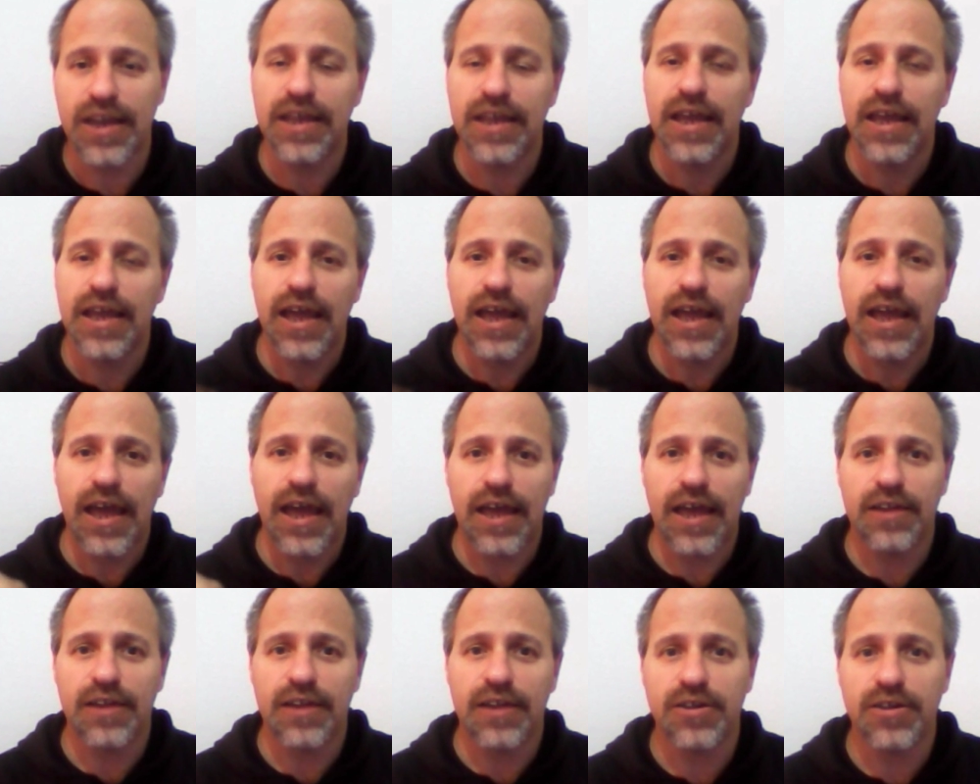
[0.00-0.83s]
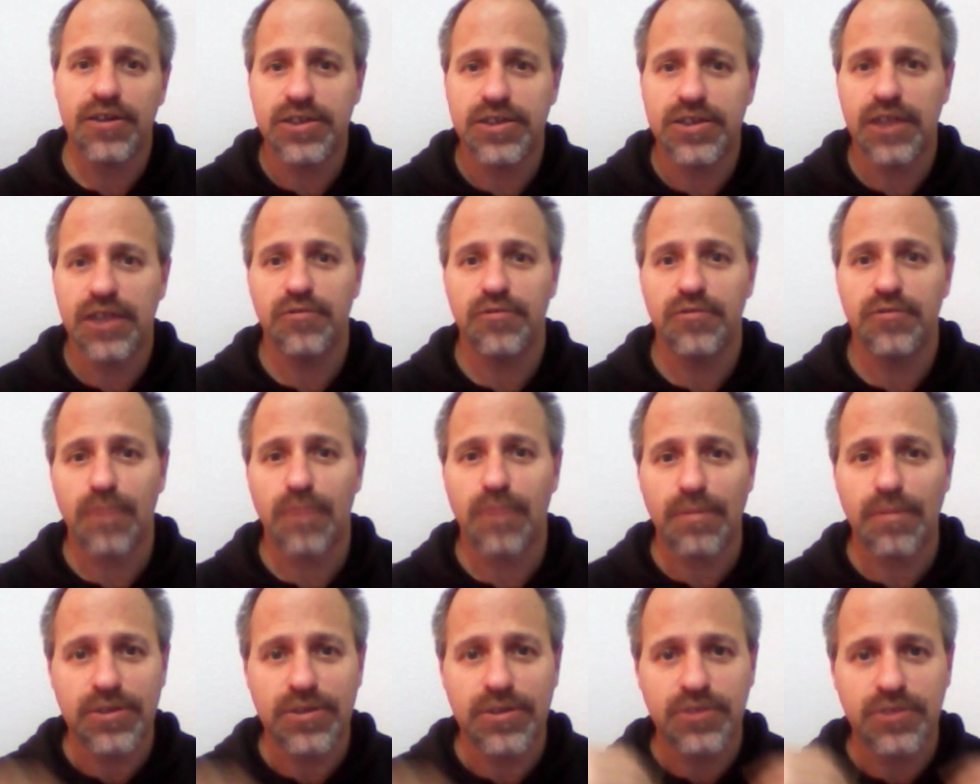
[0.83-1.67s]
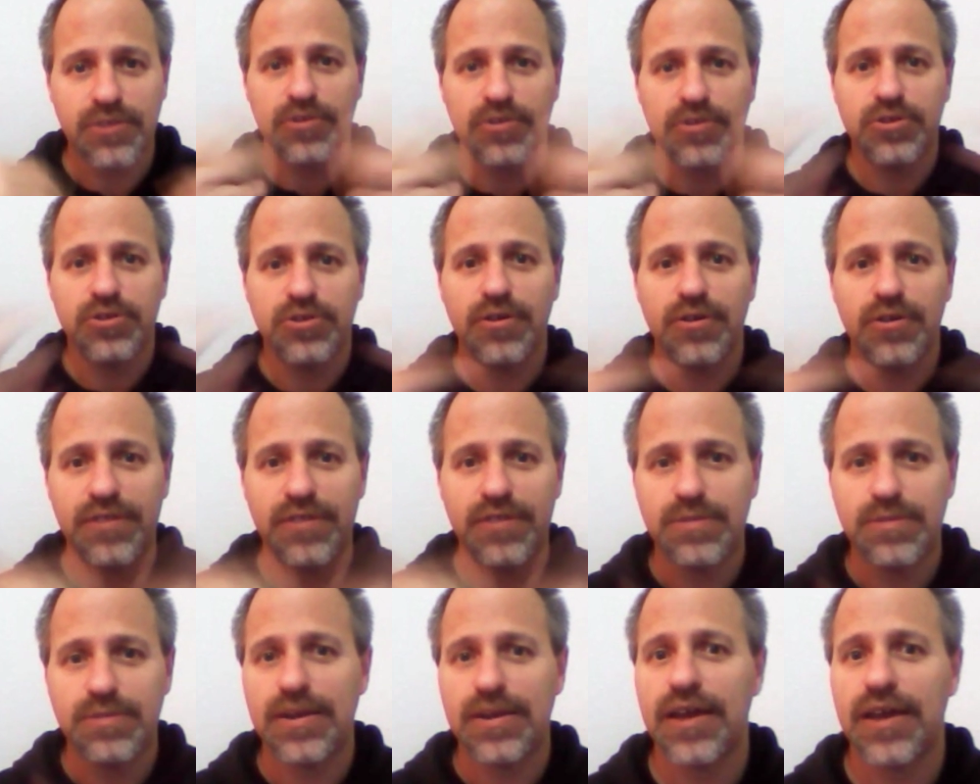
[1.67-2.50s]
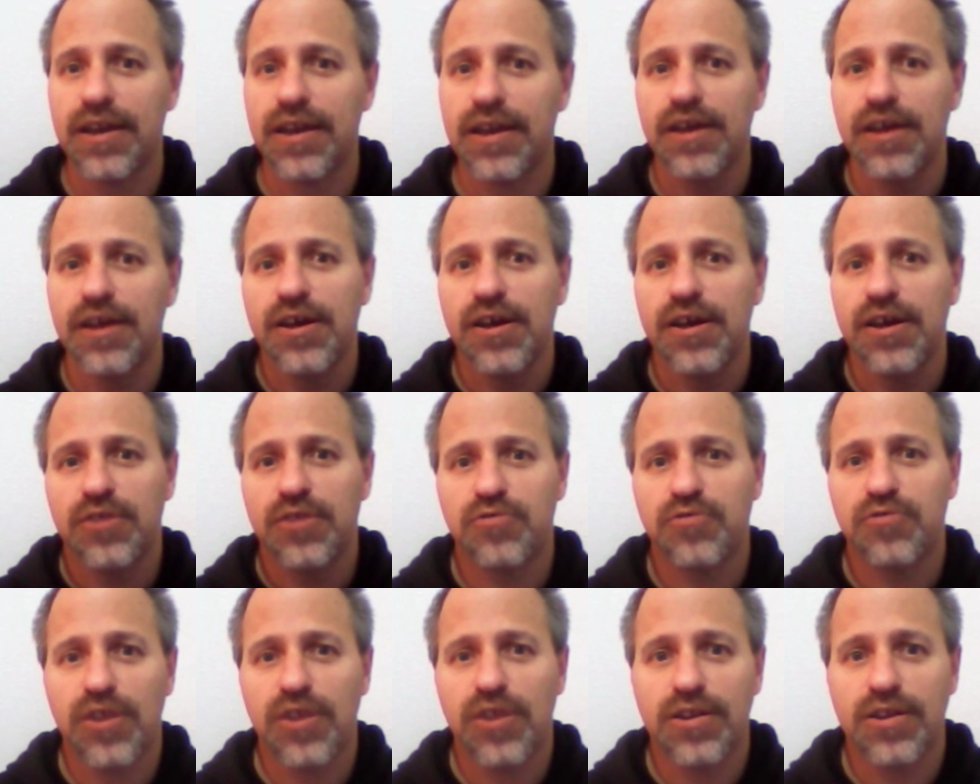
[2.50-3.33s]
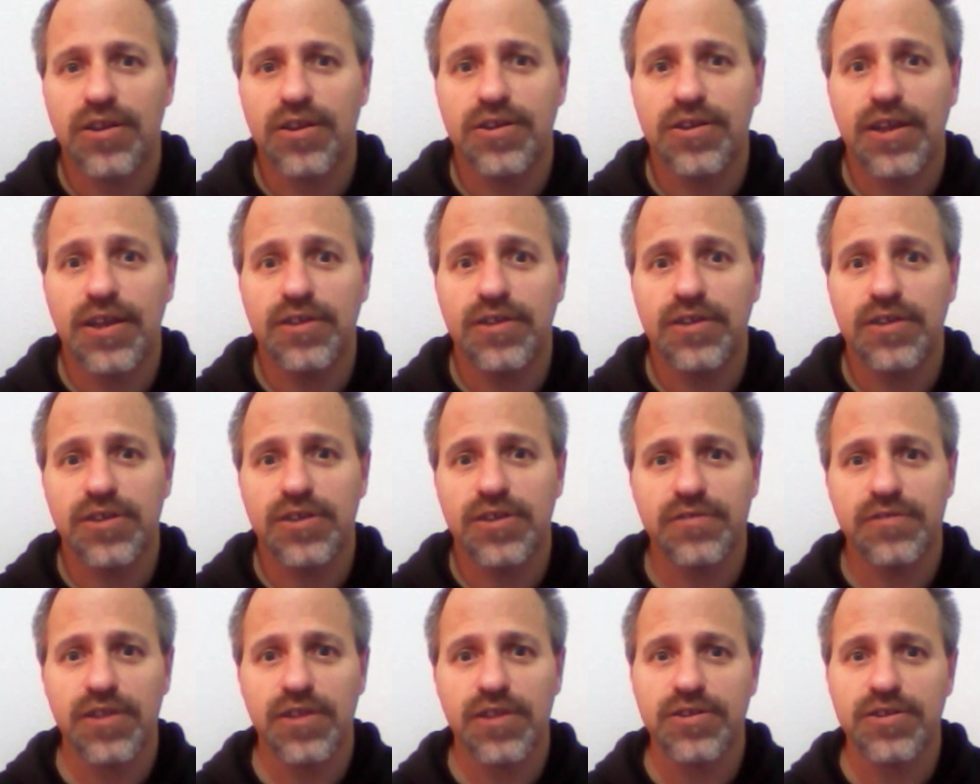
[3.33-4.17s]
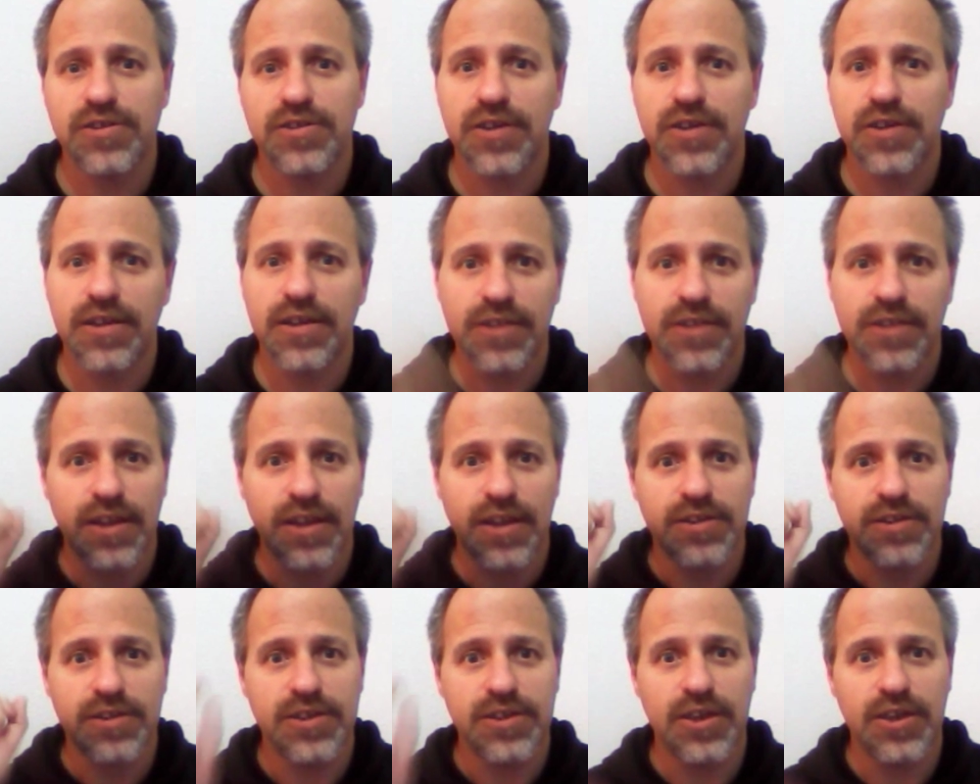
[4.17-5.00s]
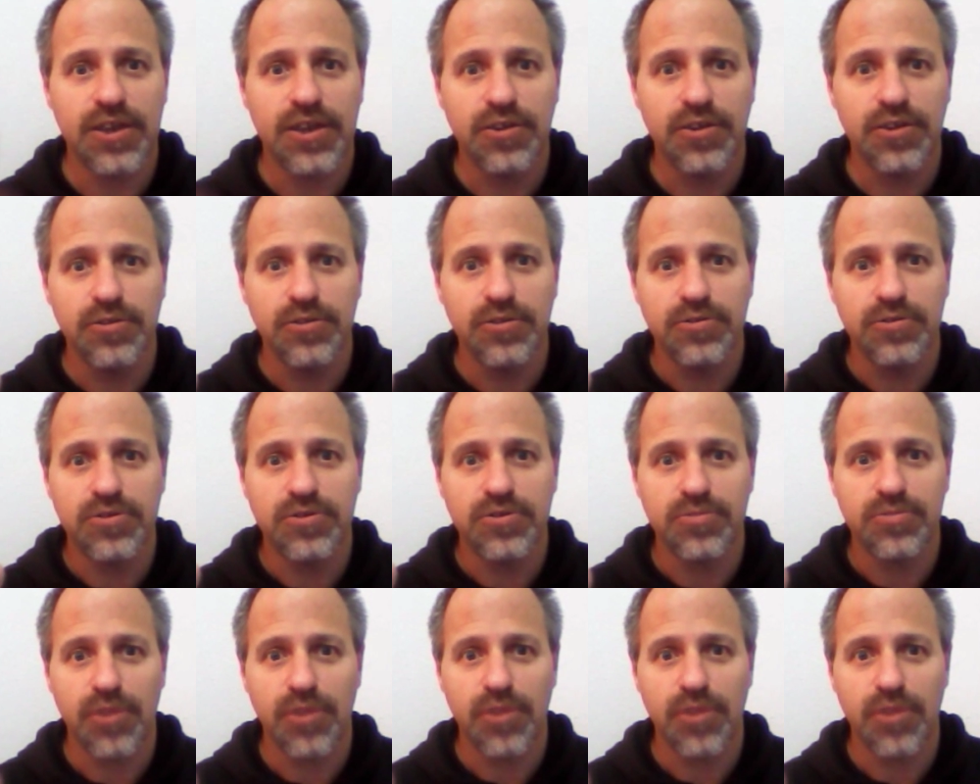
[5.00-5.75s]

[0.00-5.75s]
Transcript: And lastly, remember, until the two of us meet again, try not to get yourselves lost or killed, and I'll see you tomorrow.